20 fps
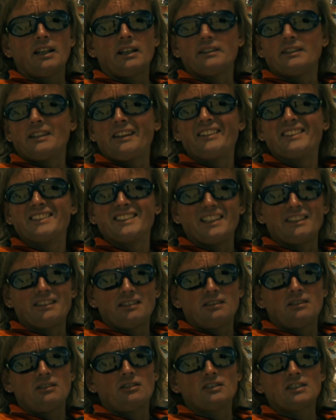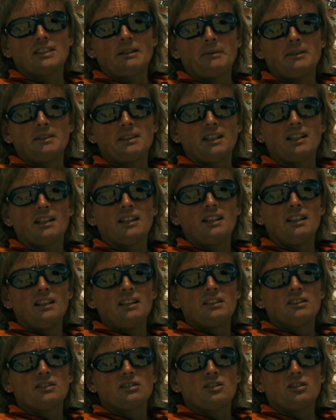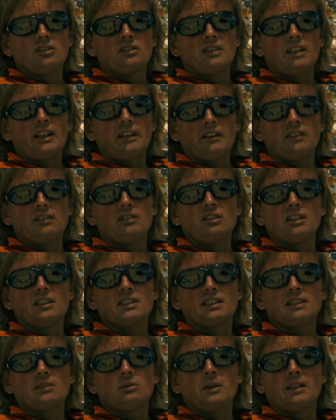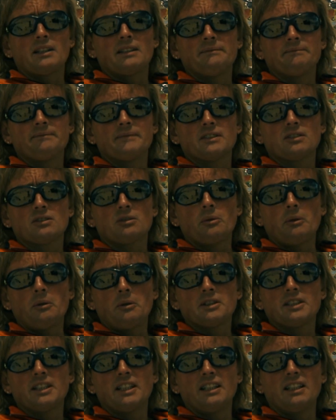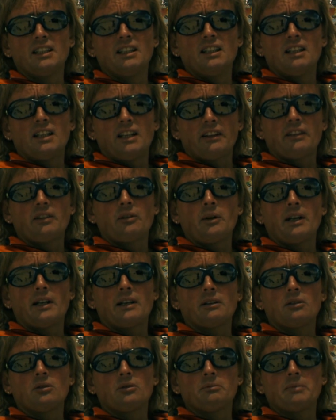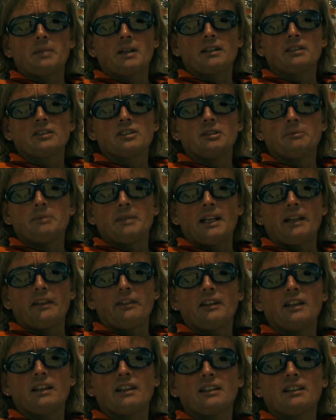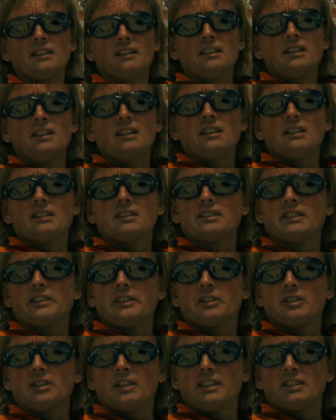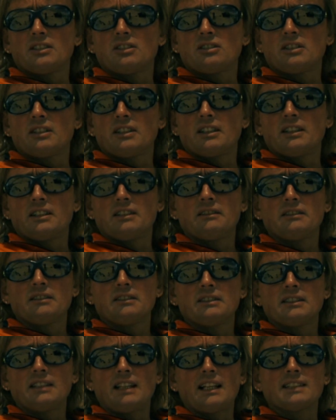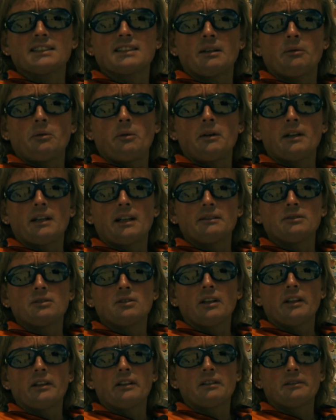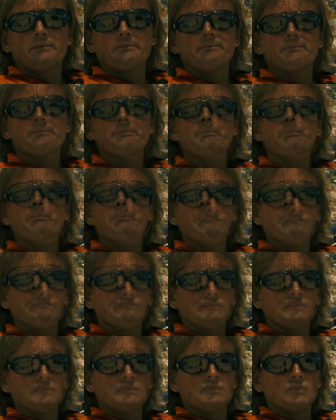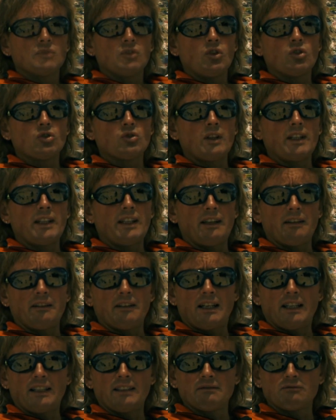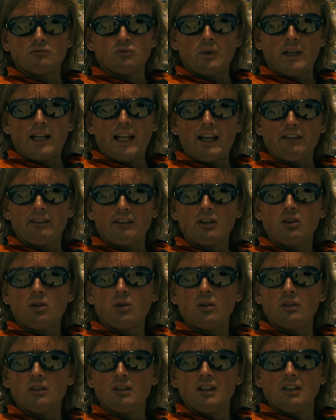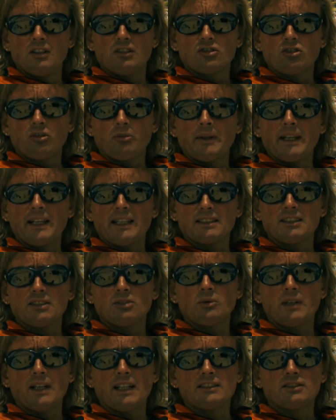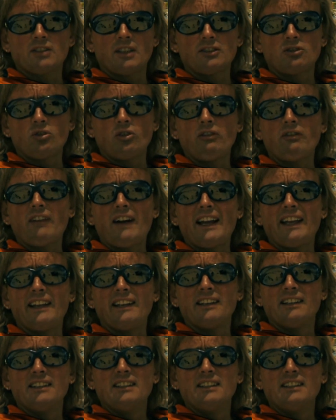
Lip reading: dead set on summiting. So I think Don is that one. So we will see. I think we are a good partnership, and I think seriously it's not the last time we will climb together. Usually when I have a goal so big as this one, I try to divide